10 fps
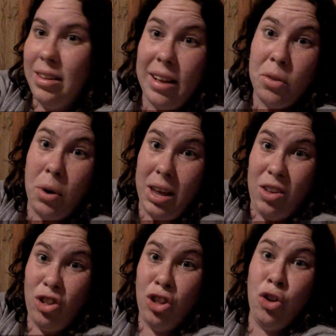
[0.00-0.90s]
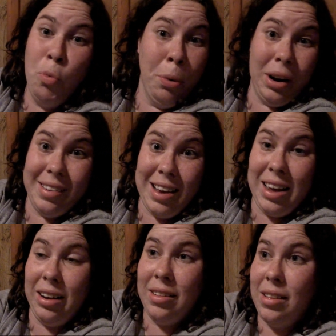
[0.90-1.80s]
So that's why he's super
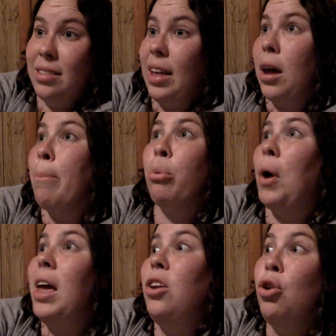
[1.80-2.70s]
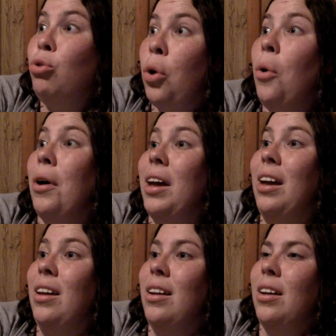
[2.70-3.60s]
excited, because it's like a brand new
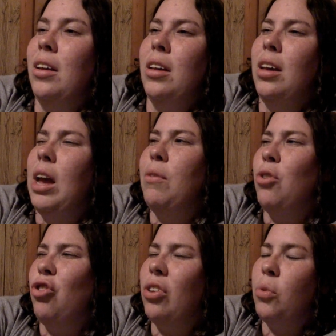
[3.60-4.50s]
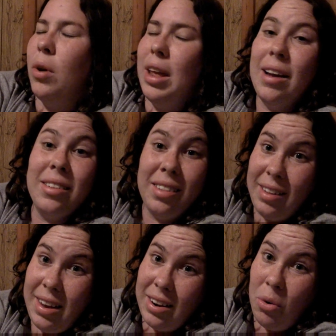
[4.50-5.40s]
toy, even though it's just one he hasn't
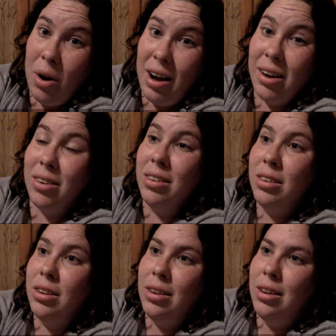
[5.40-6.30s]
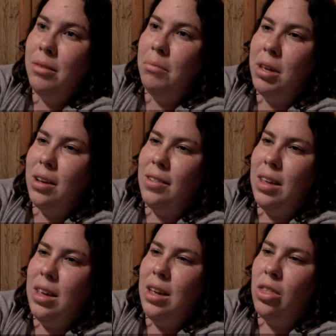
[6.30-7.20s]
seen in a while, because
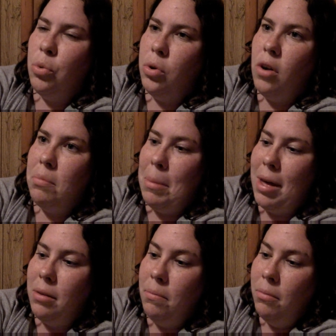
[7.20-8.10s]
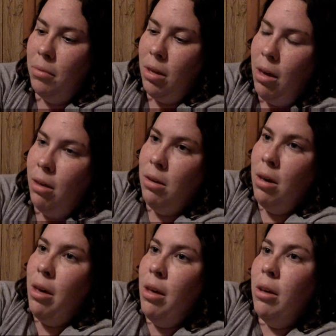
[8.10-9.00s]
he threw it off my bed.
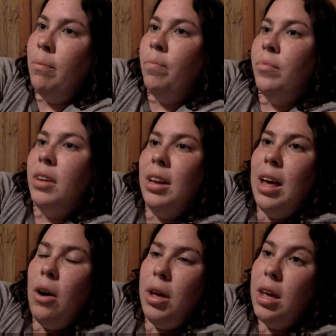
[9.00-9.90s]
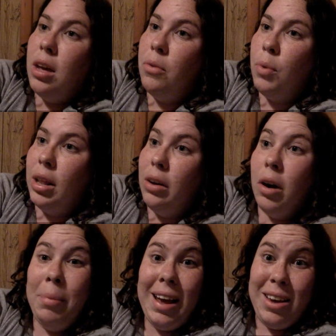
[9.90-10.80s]
And now he and Riddler
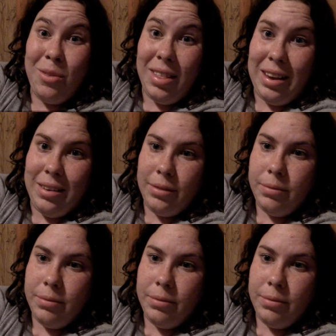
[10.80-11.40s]
are playing with it.